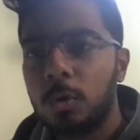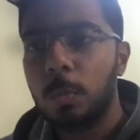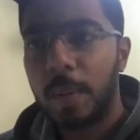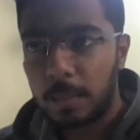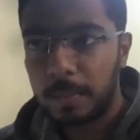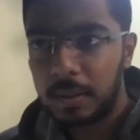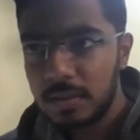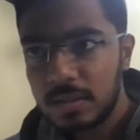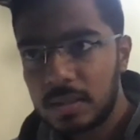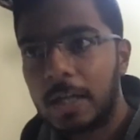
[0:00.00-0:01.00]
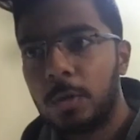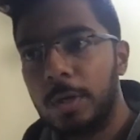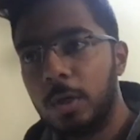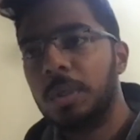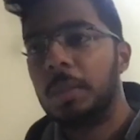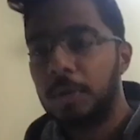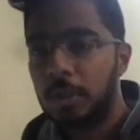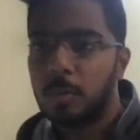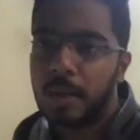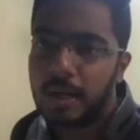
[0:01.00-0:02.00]
two parameters that you need to keep in
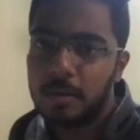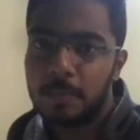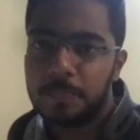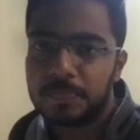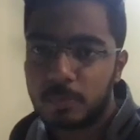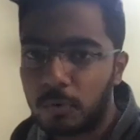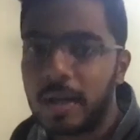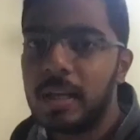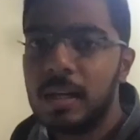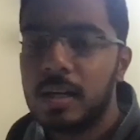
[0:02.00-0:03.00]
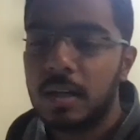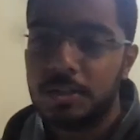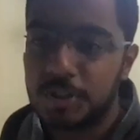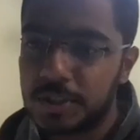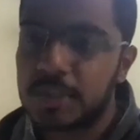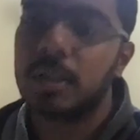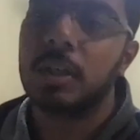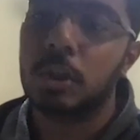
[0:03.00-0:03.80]
your mind while judging